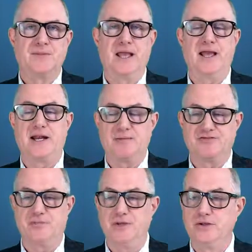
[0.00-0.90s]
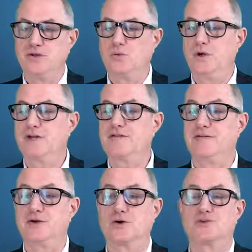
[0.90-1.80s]
and I'm familiar with.
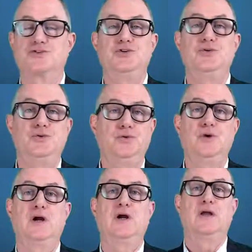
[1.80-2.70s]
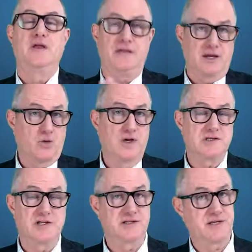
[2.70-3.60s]
There are 2 that
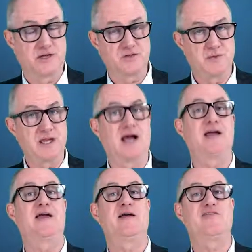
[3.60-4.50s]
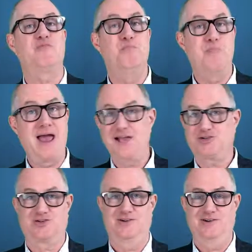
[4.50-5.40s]
Quizlet tells me I have
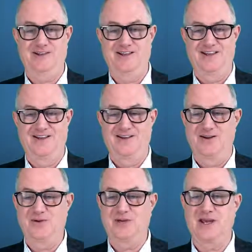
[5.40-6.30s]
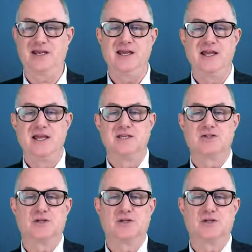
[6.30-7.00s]
mastered. Okay, so